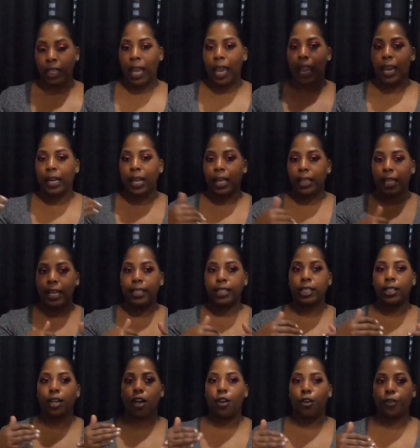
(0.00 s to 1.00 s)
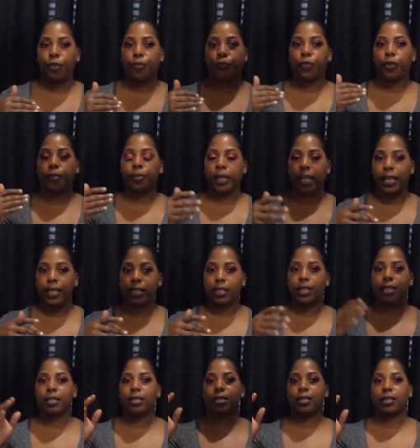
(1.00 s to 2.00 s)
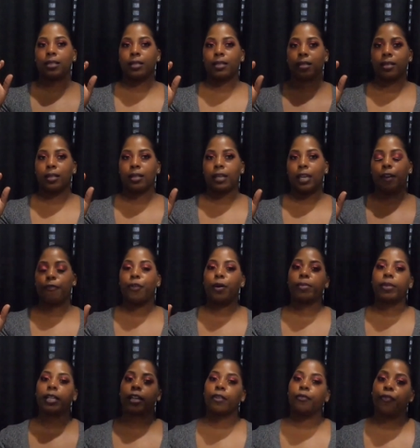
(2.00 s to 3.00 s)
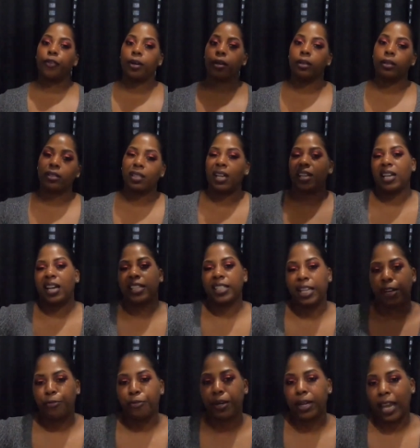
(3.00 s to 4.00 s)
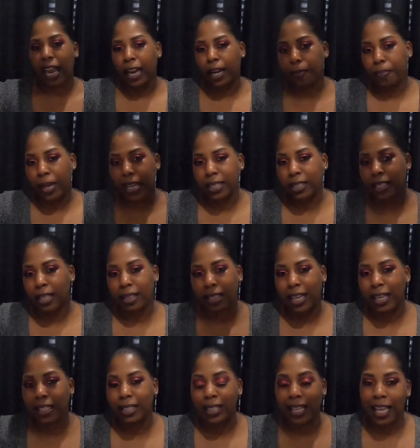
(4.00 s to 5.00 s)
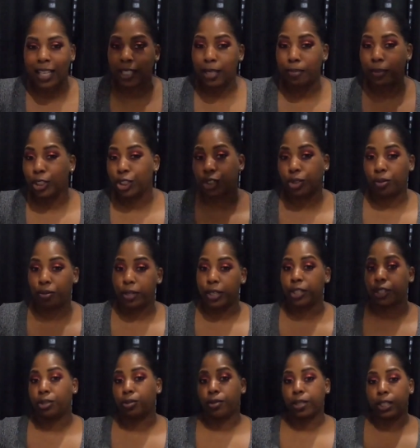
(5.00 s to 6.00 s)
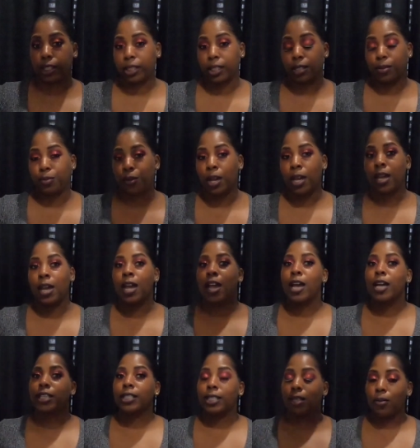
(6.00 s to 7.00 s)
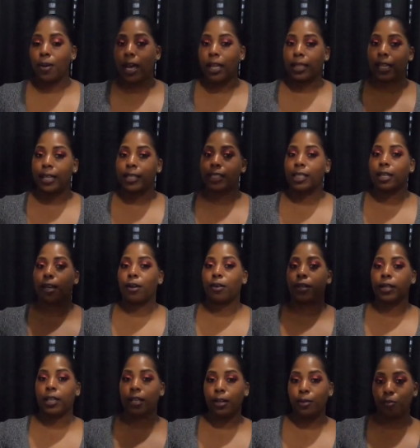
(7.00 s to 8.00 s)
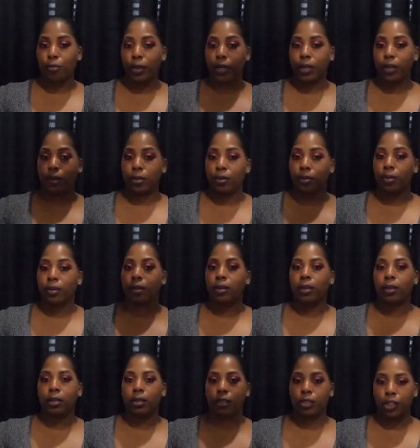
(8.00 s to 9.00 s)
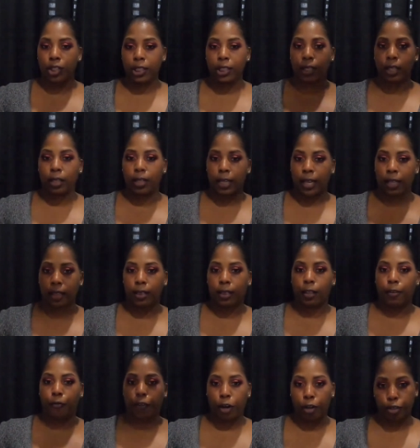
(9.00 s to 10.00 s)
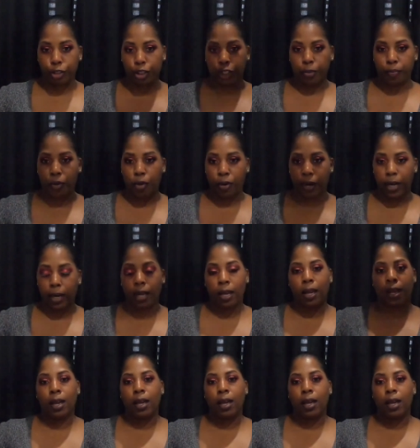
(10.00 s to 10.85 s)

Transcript: And I like to go for places if I'm looking for a different kind of piece, and then it's got so much story to it too. So I like to go to Goodwill just to look at the furniture part,